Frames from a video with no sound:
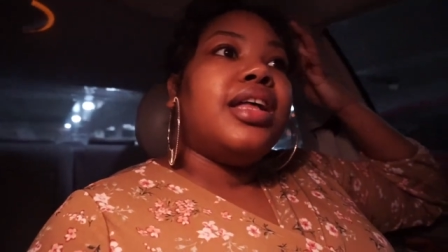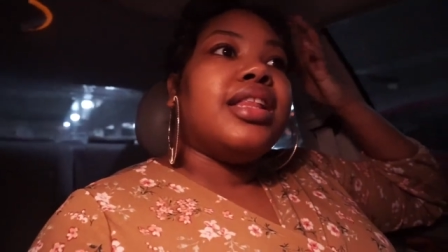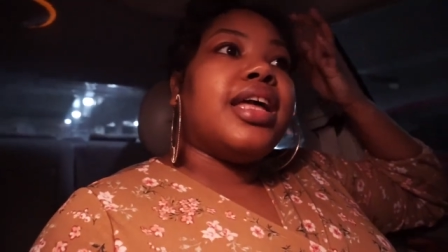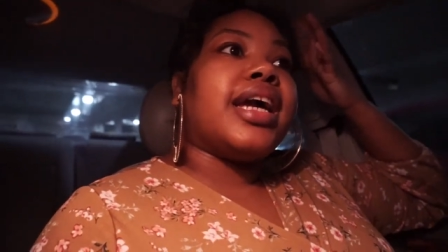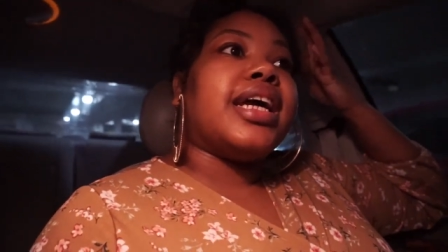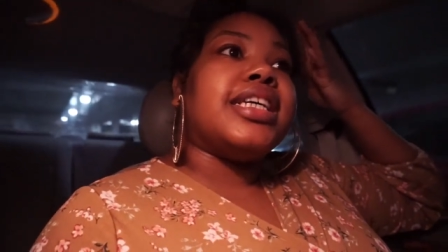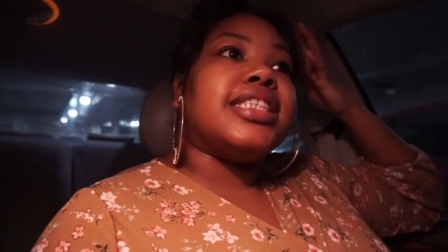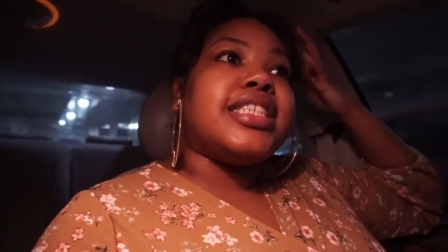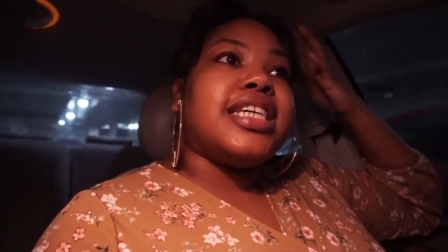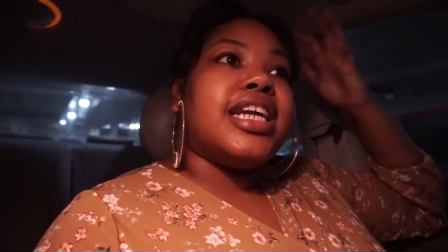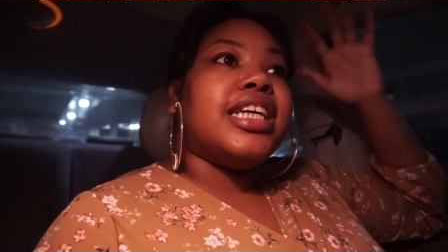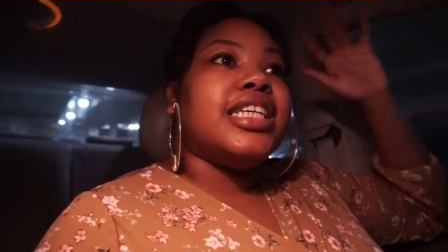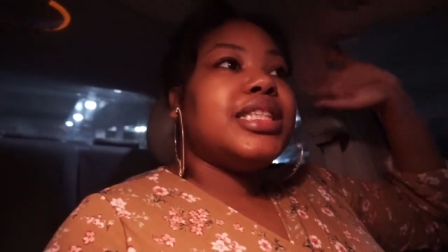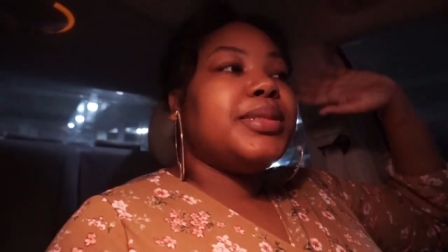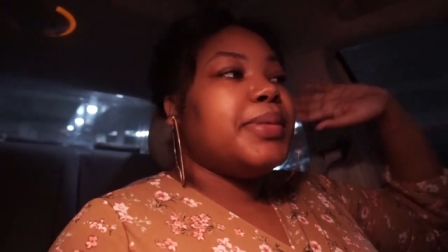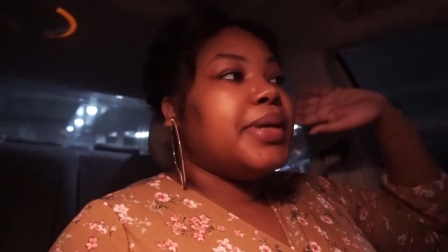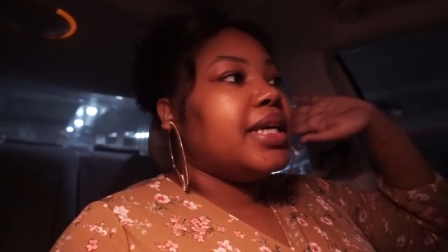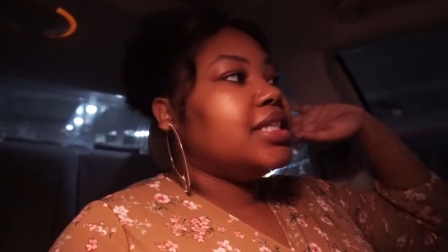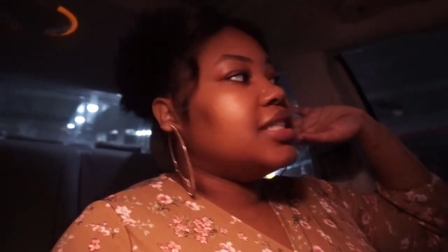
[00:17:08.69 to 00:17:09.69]
Like I said, I
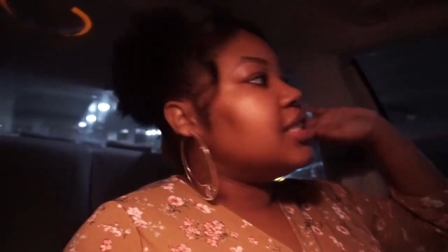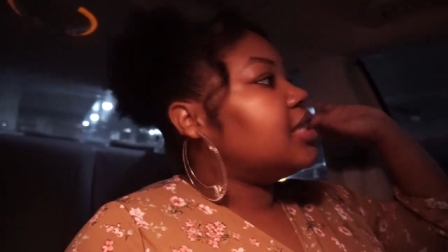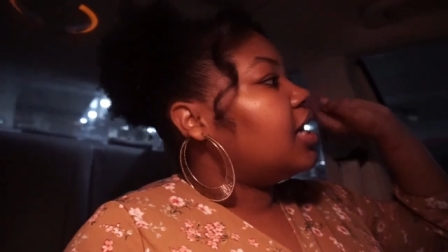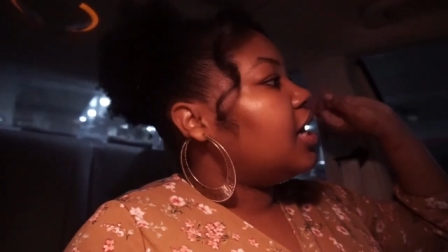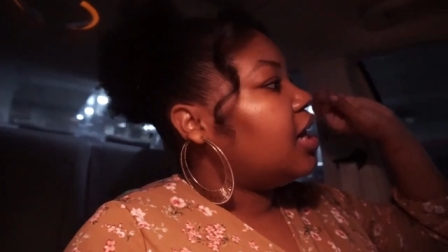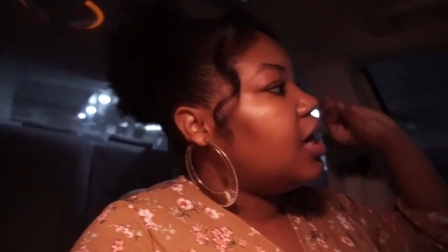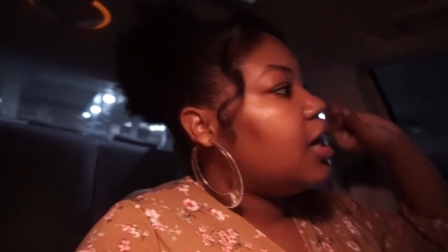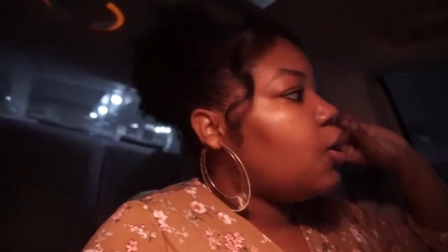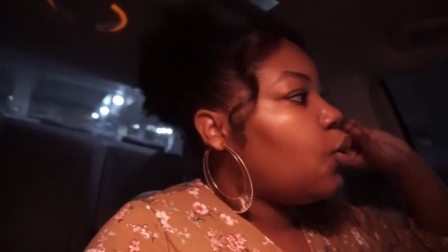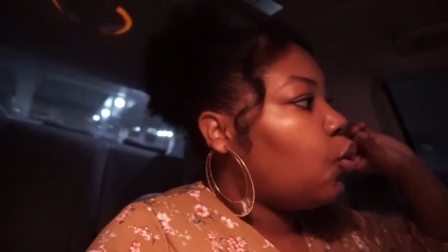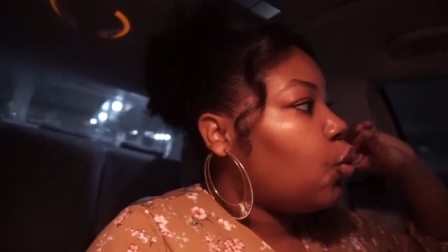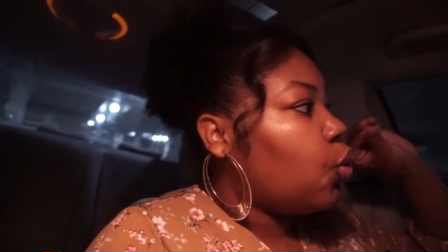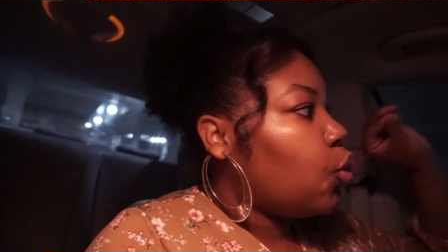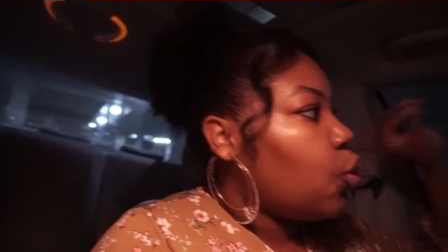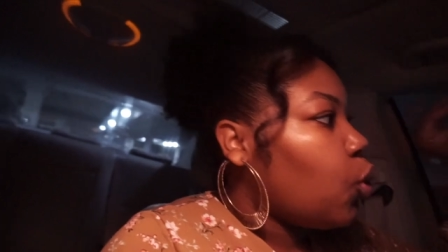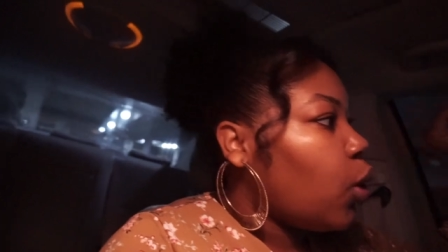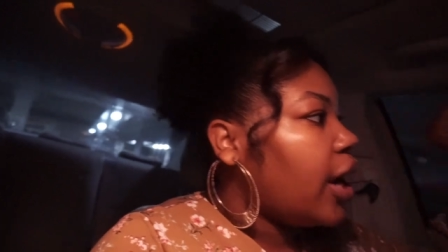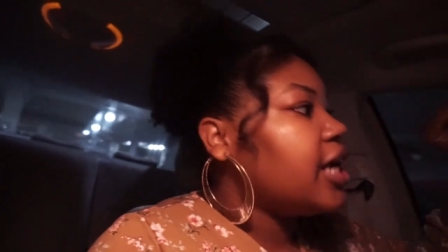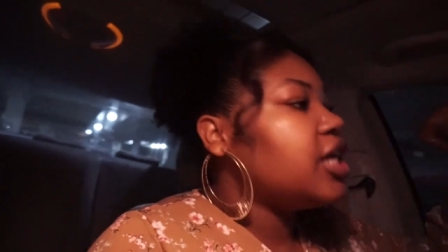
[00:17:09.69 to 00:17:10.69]
spent
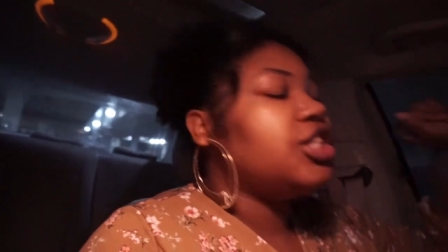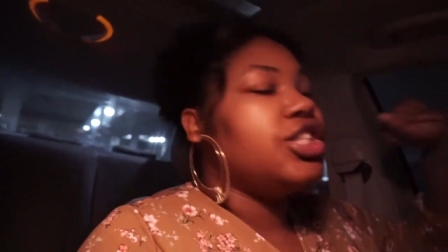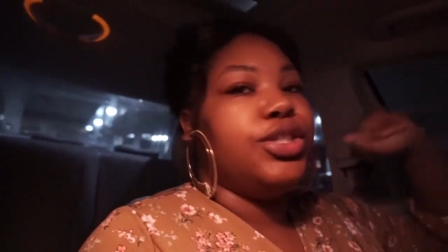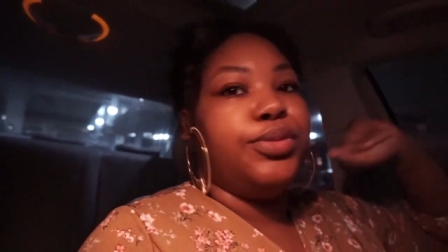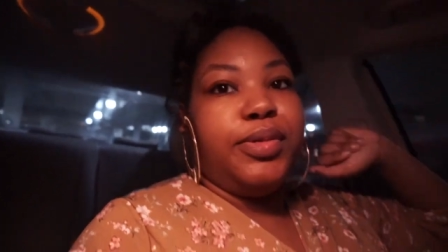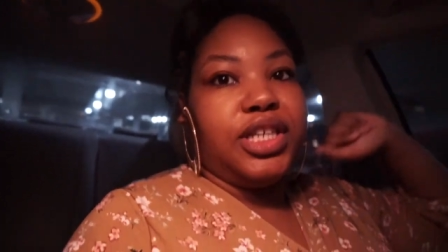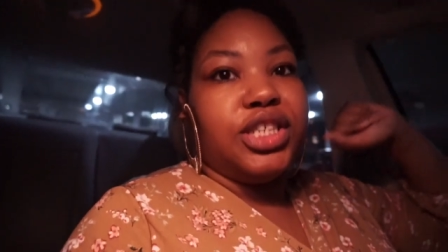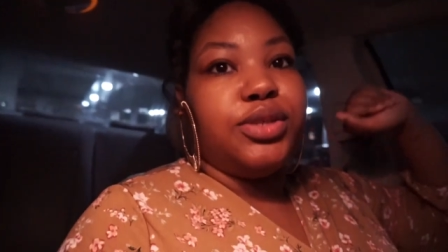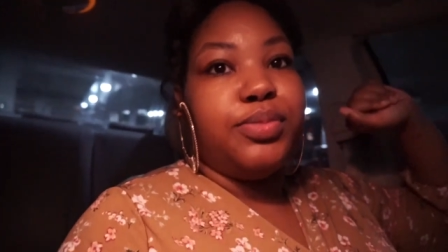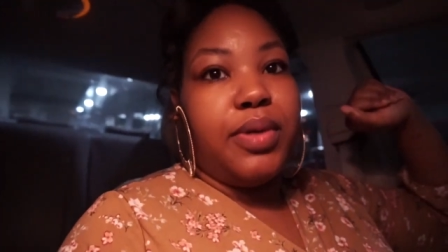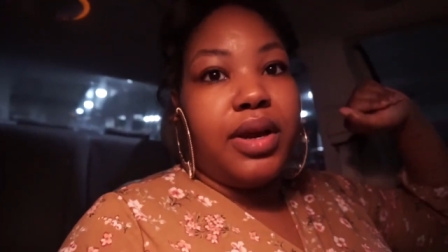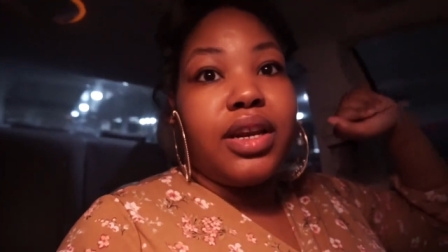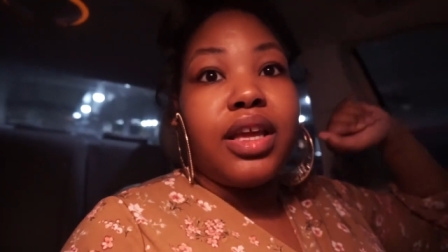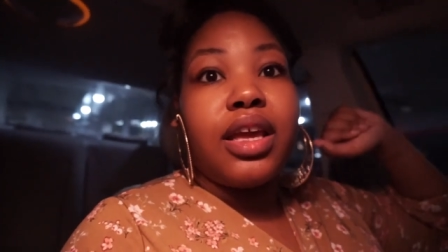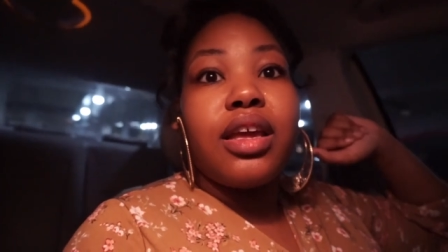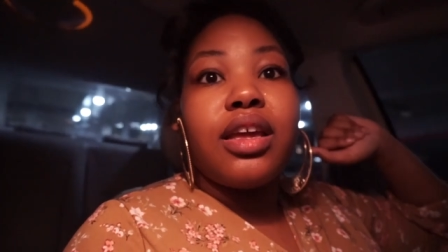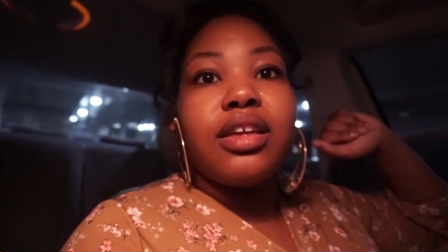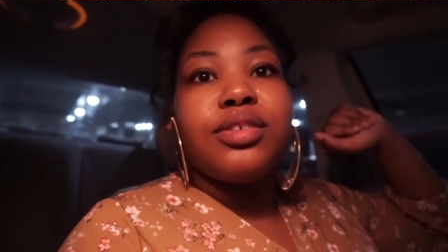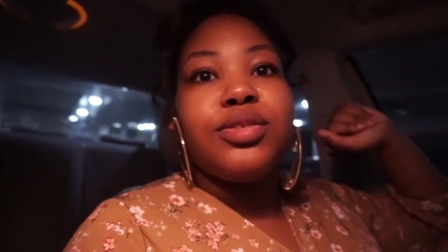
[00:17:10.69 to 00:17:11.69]
way too much
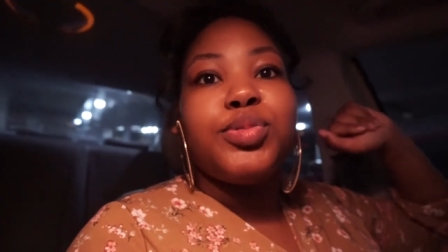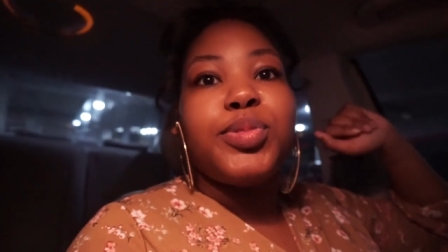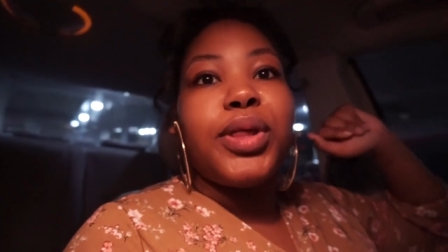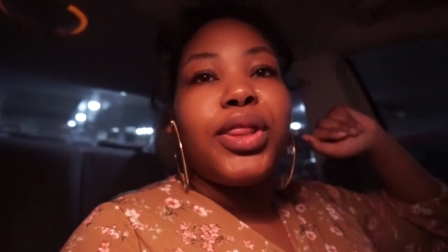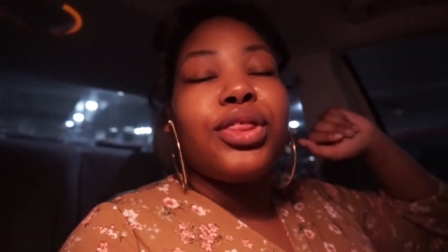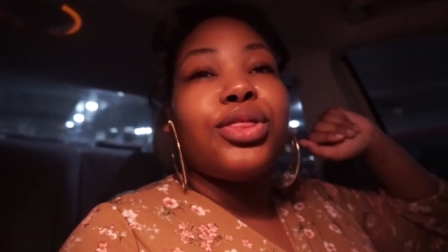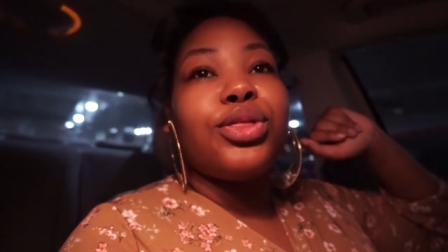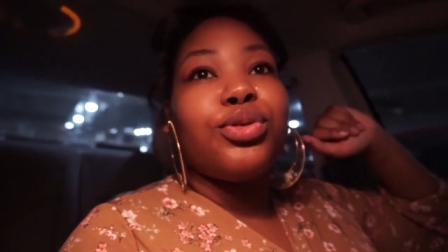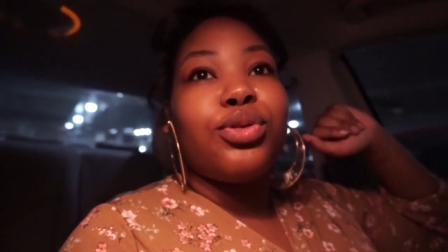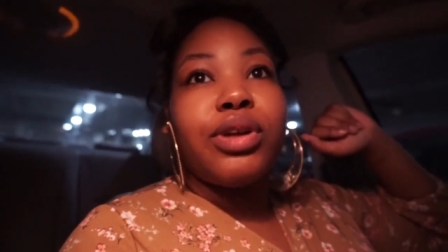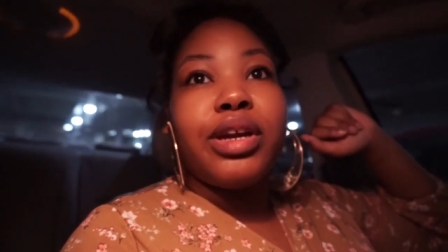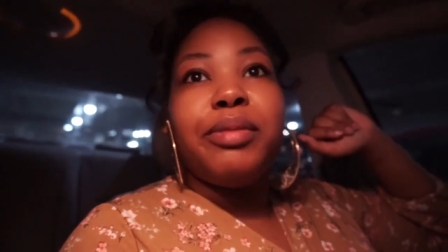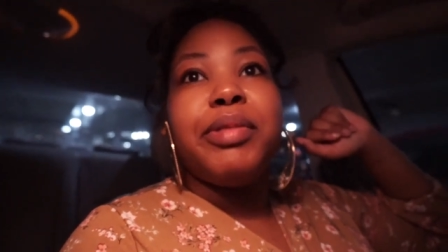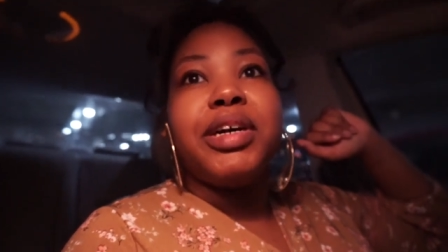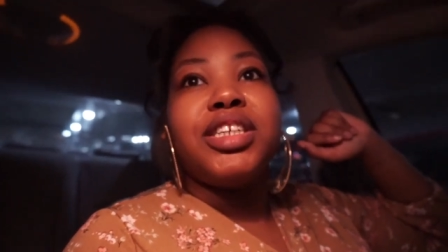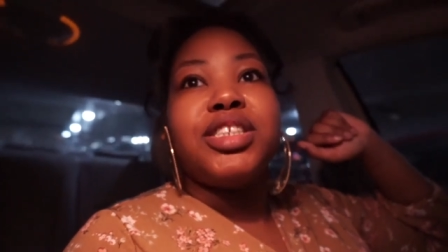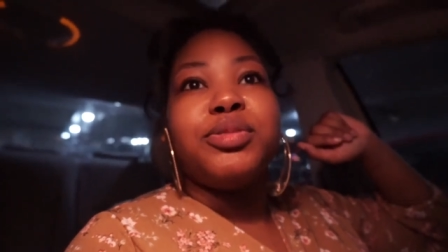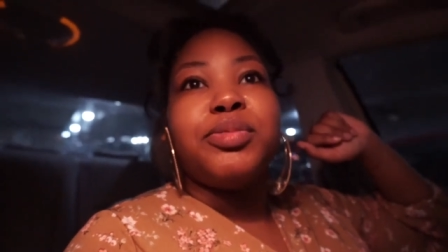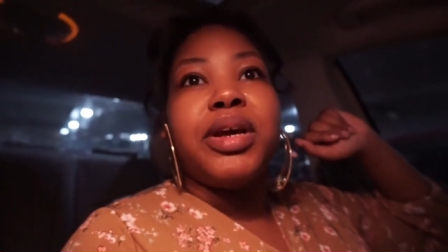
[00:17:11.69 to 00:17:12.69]
money. Spent three
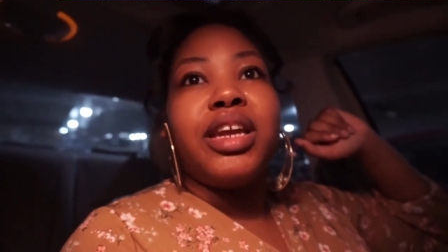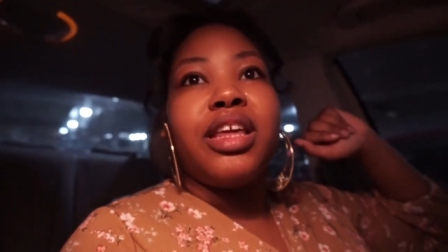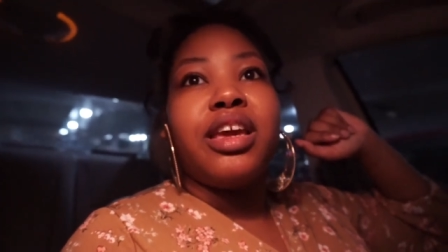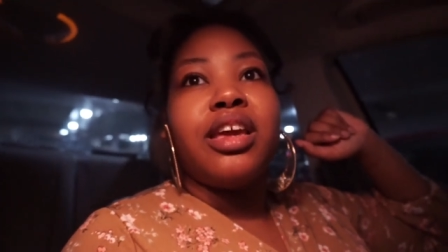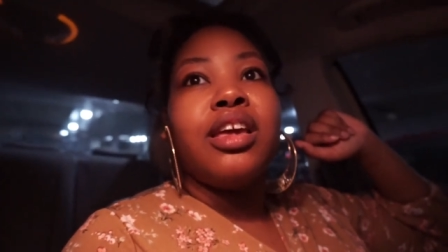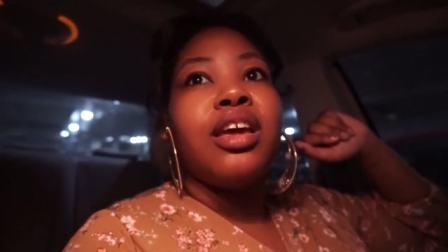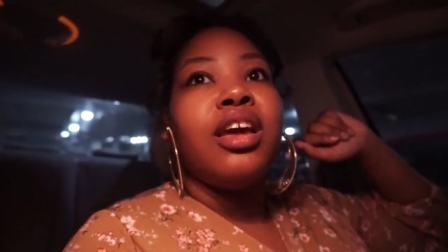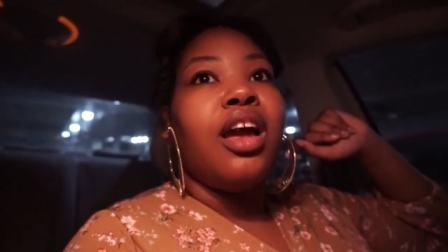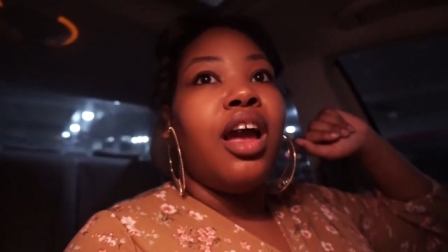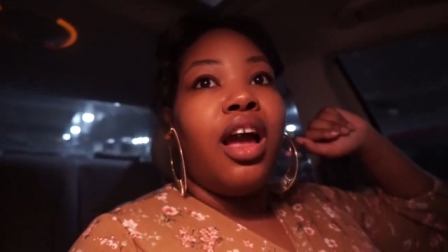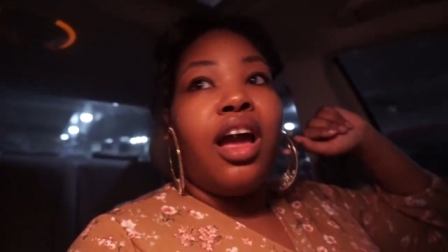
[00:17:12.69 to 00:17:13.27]
much money.